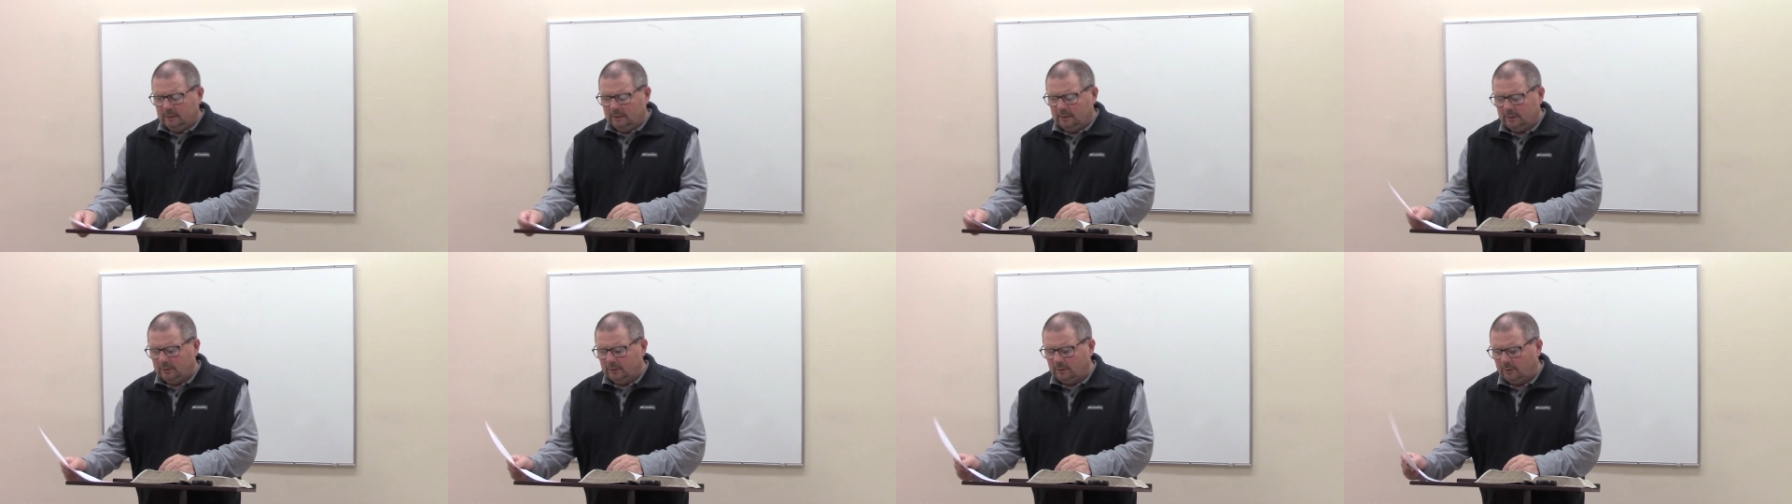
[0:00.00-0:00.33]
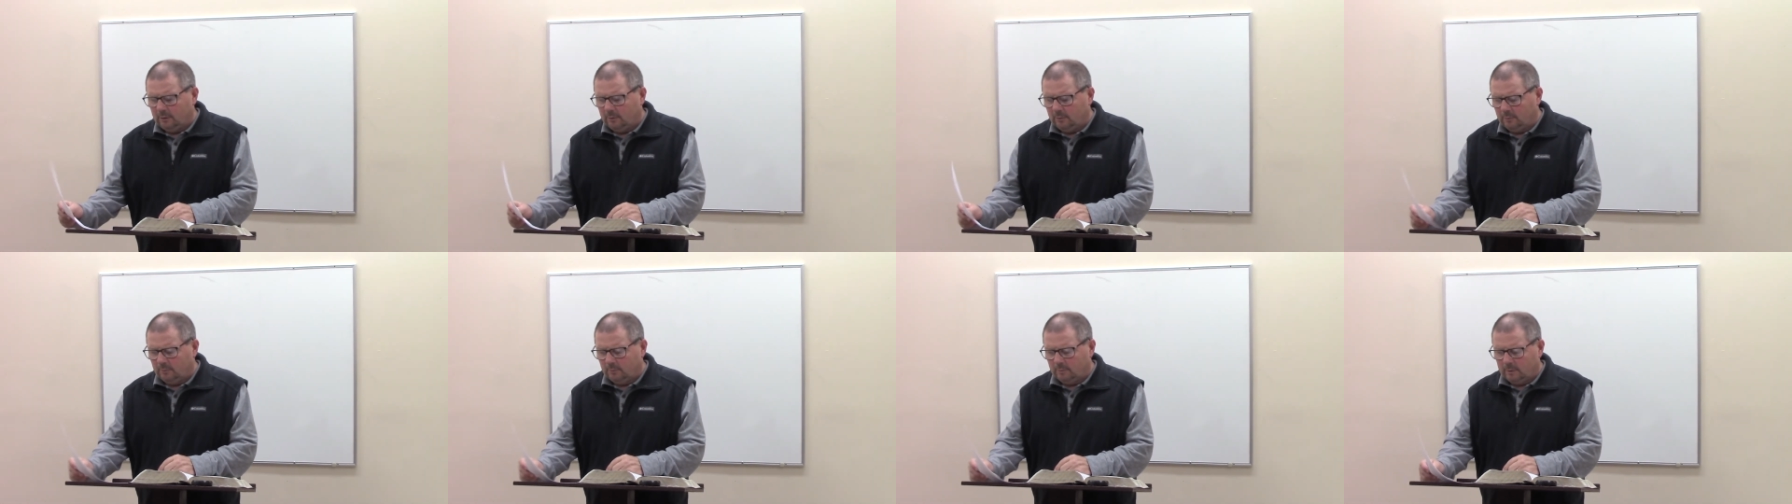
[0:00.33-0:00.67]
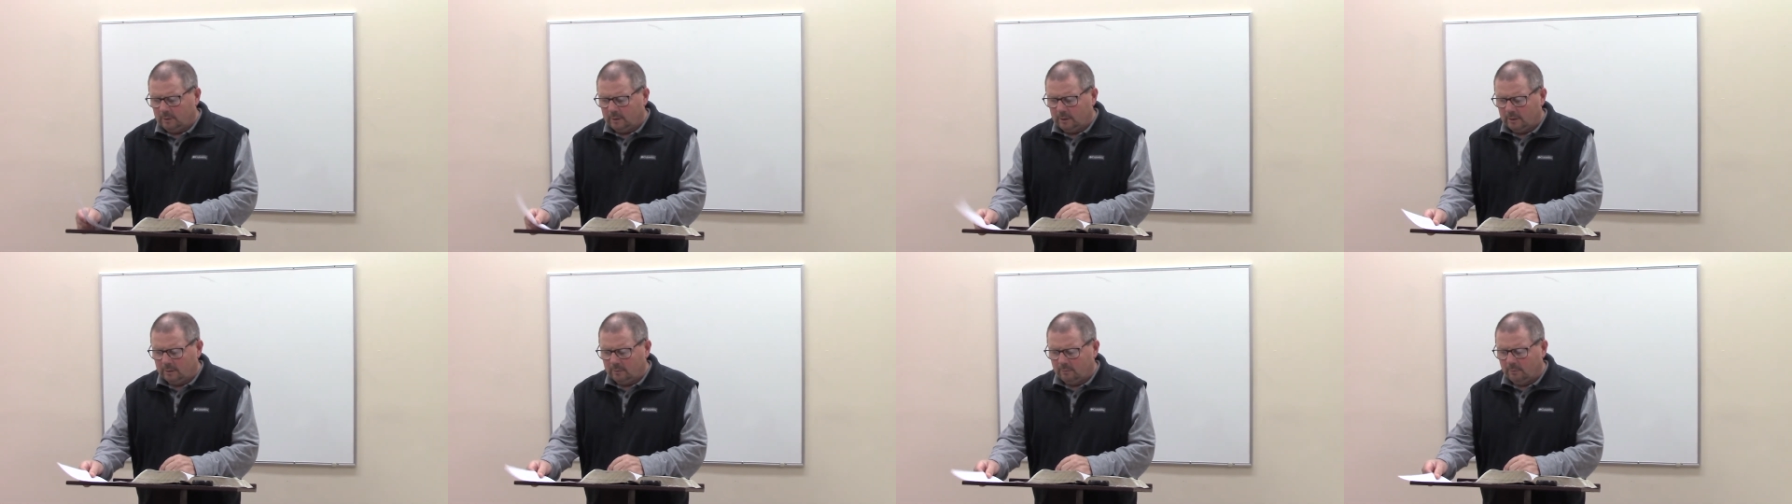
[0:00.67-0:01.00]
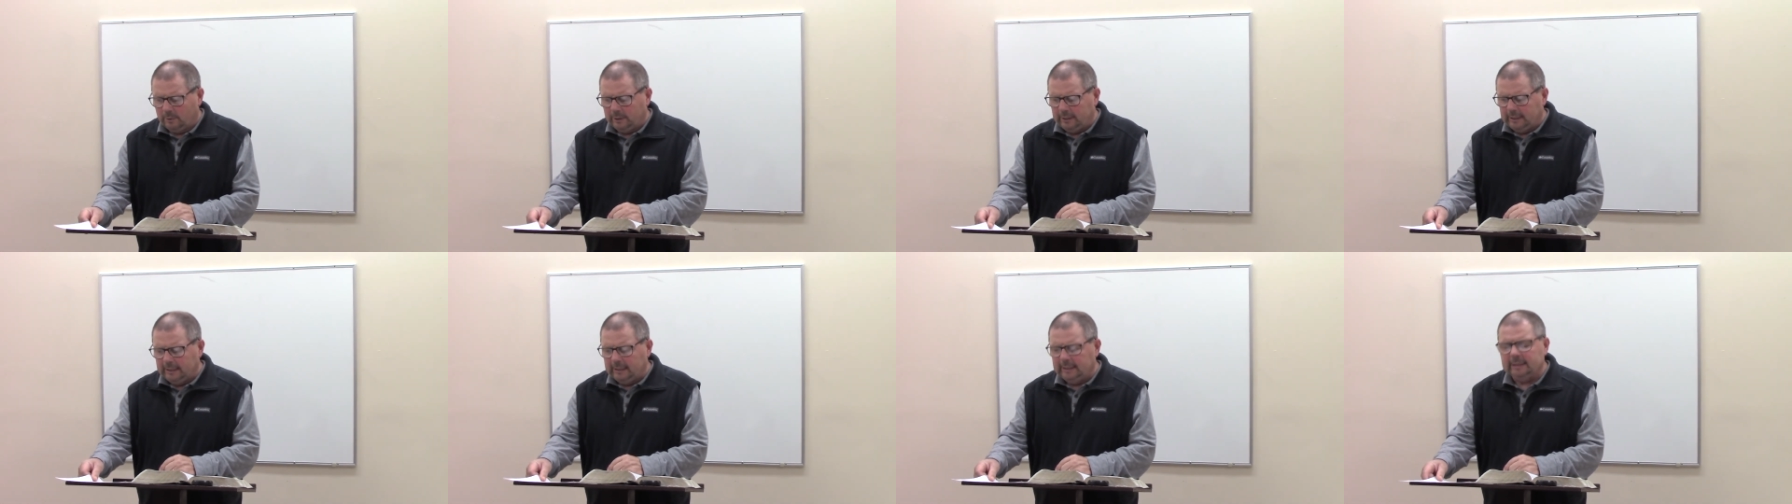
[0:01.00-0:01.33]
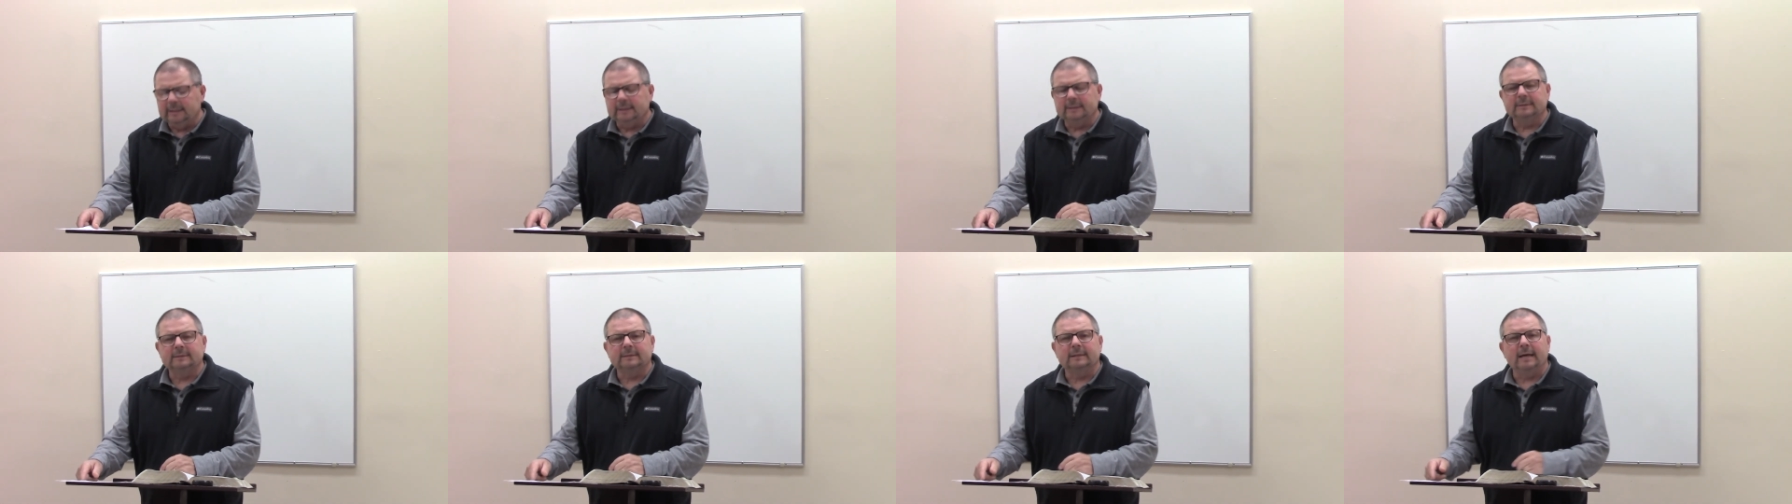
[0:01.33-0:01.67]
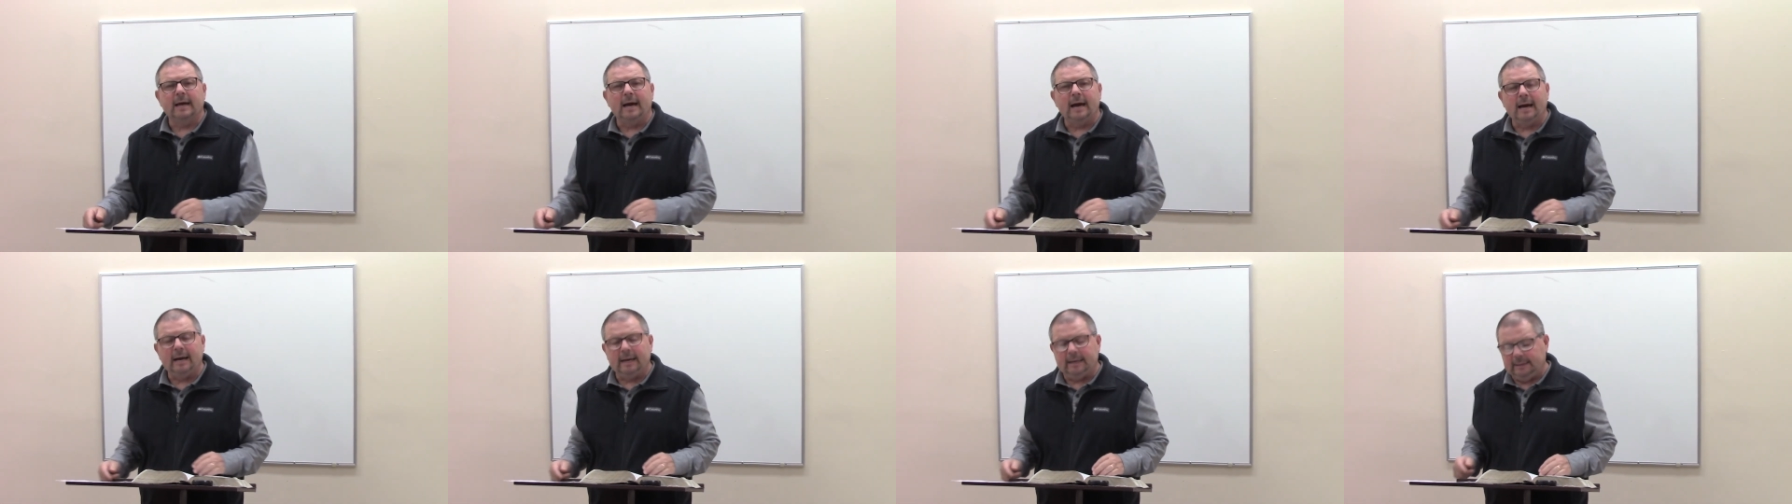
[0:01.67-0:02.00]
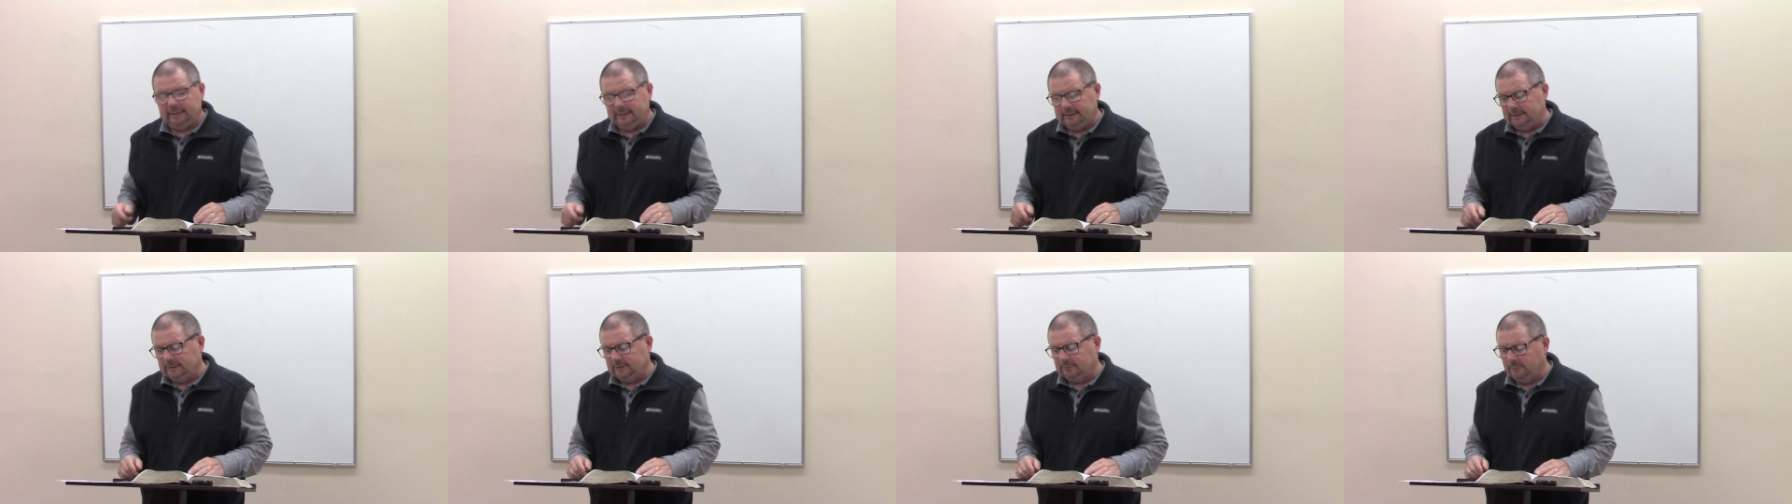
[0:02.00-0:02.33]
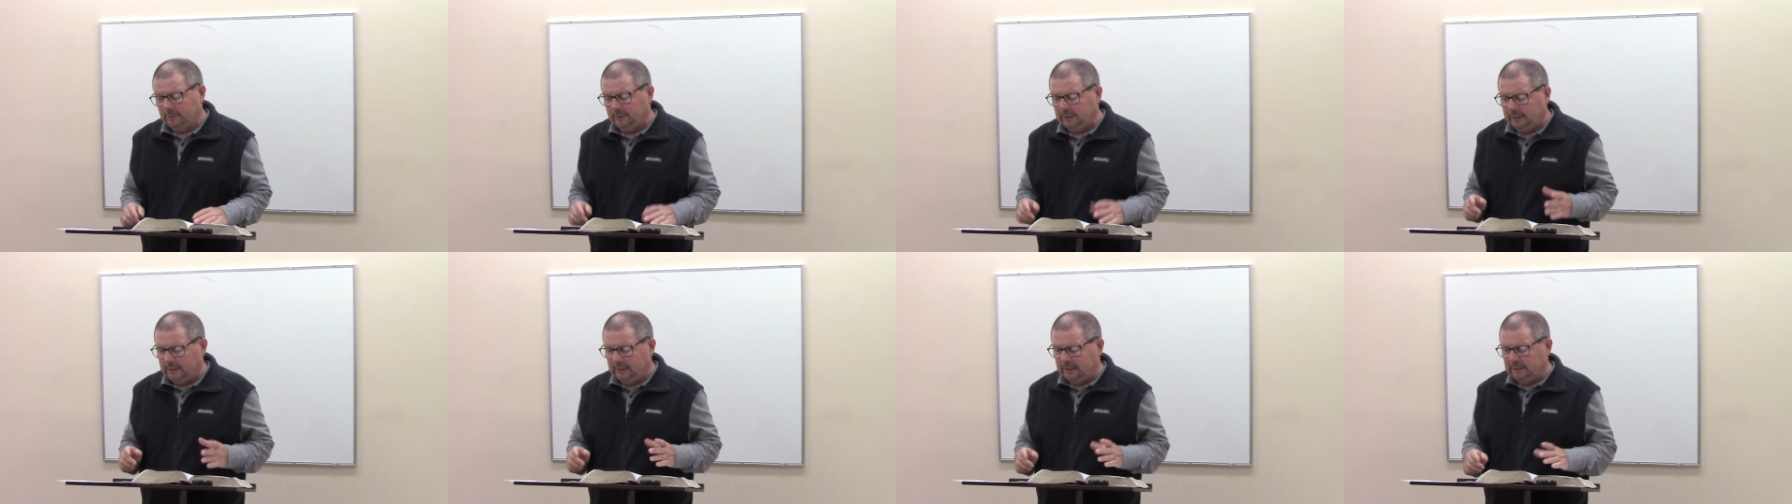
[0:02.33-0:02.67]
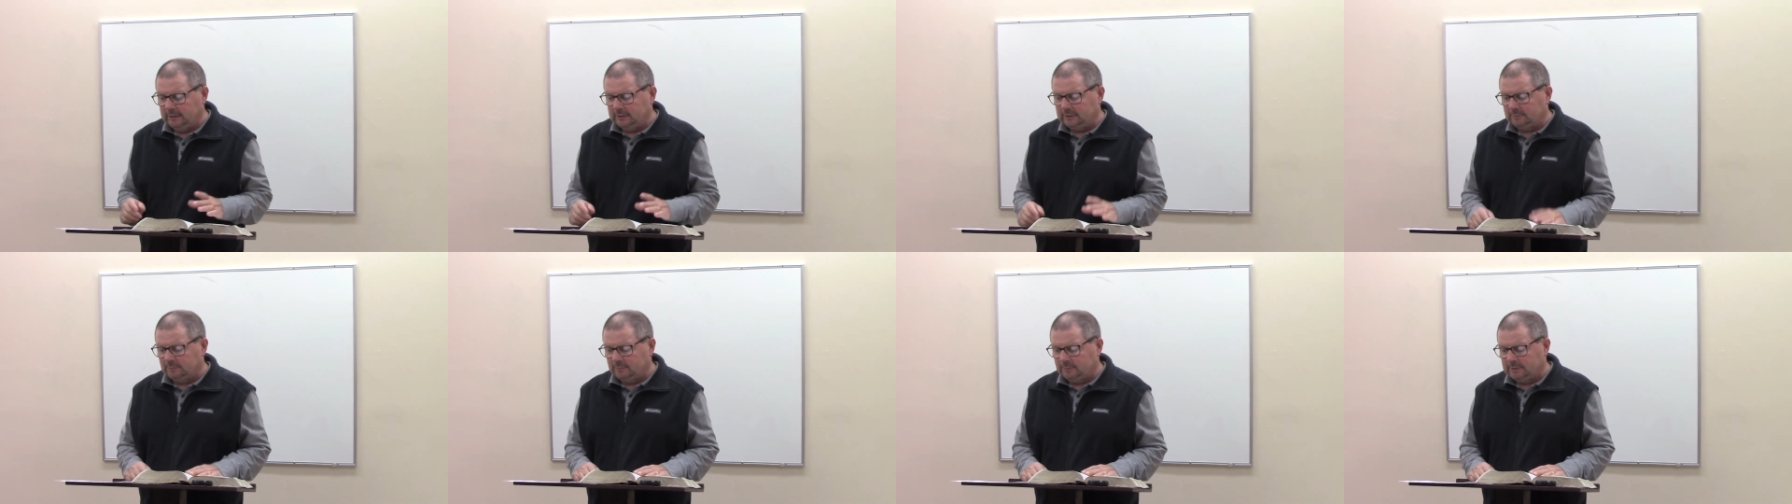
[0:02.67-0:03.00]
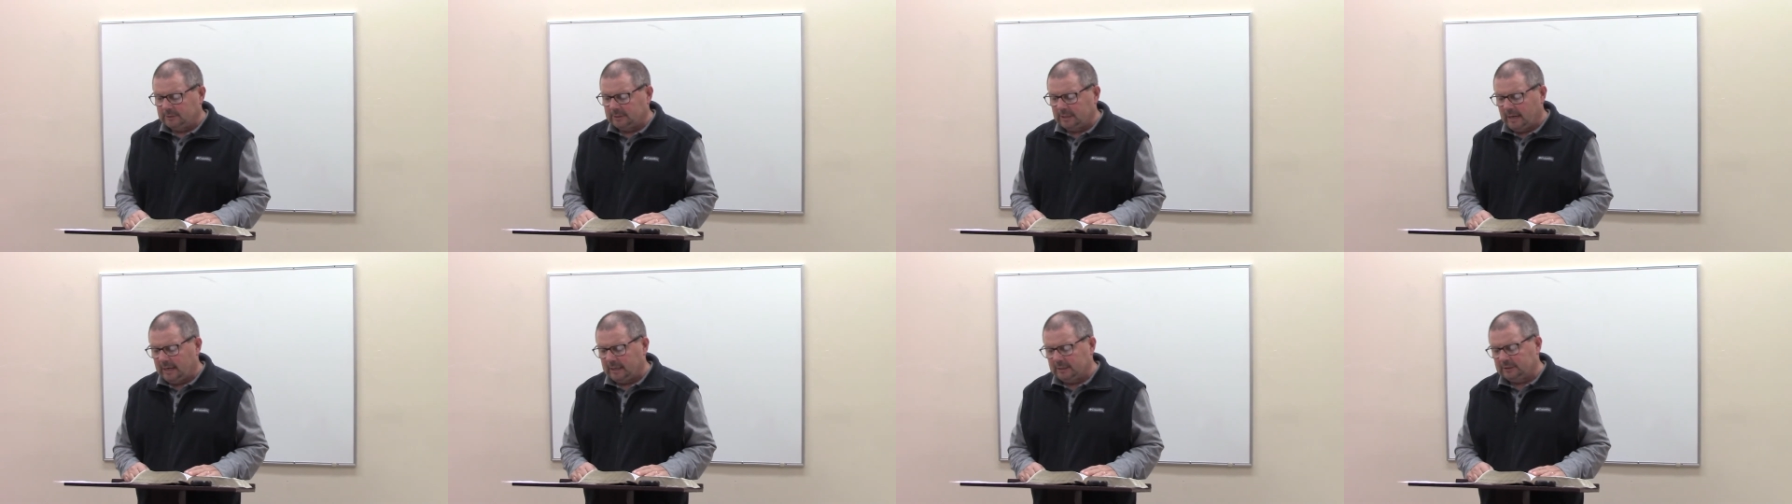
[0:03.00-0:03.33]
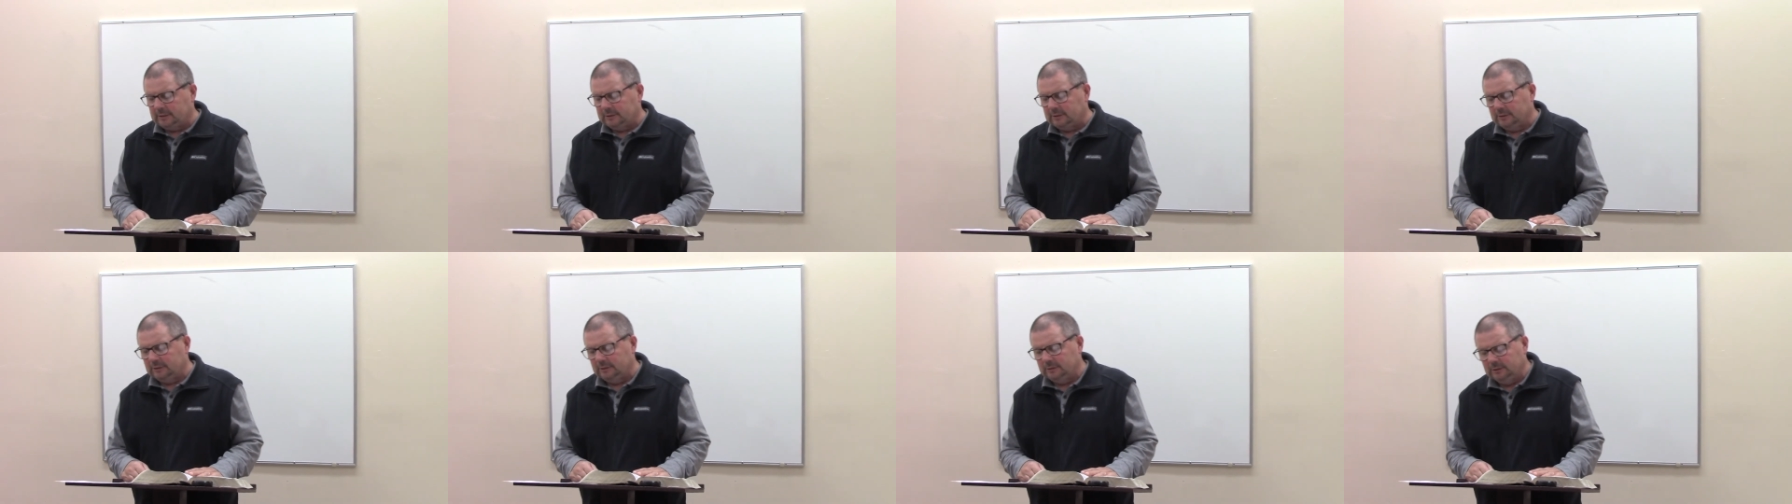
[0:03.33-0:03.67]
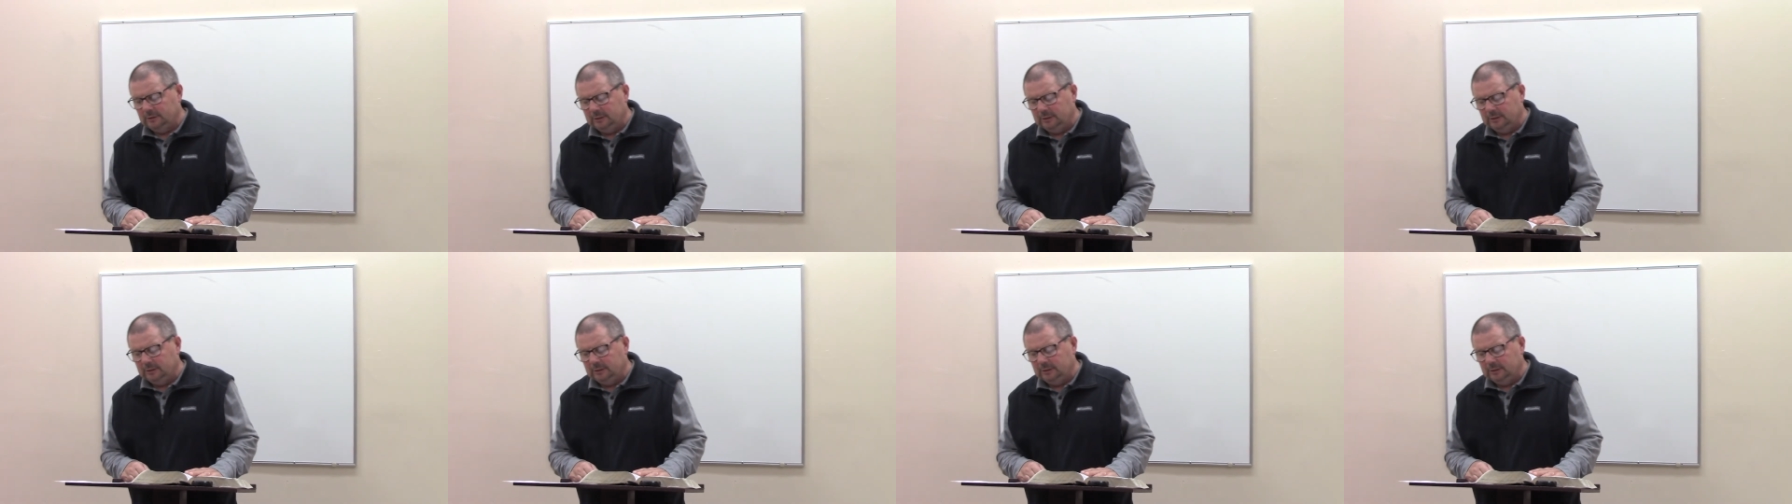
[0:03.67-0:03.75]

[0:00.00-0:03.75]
You know, uh, we need his guidance. We need his protection.